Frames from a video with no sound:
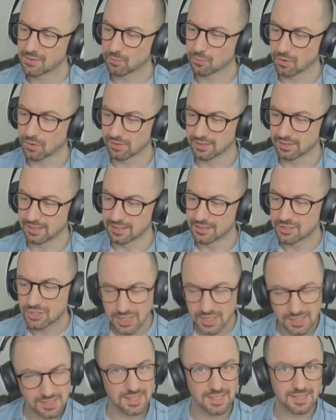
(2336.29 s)
what the
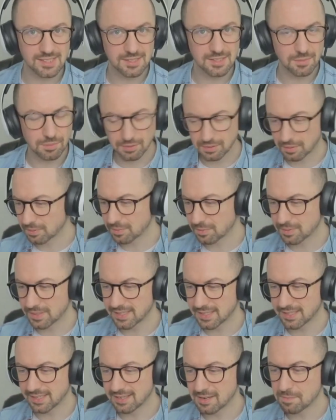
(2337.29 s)
logistics are
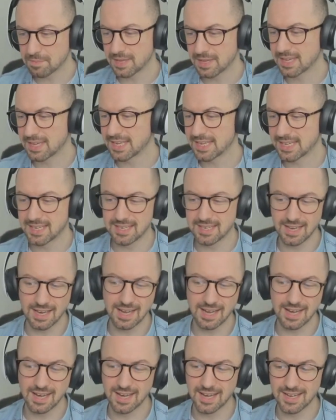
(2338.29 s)
probably going to be
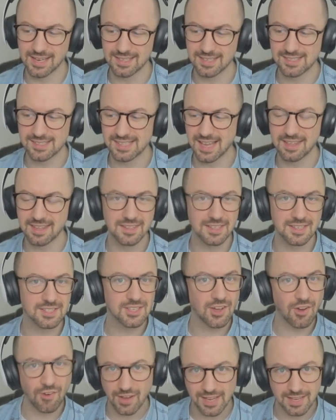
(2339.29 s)
uh setting the
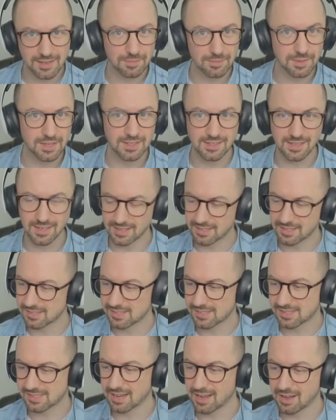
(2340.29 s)
time and and
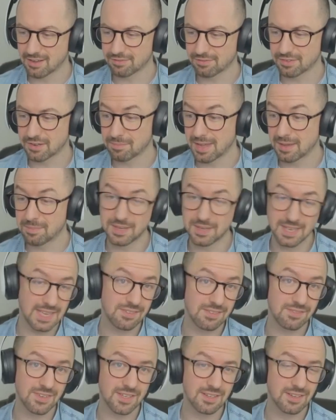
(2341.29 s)
stuff and maybe
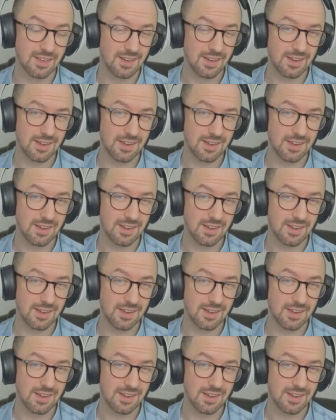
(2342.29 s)
even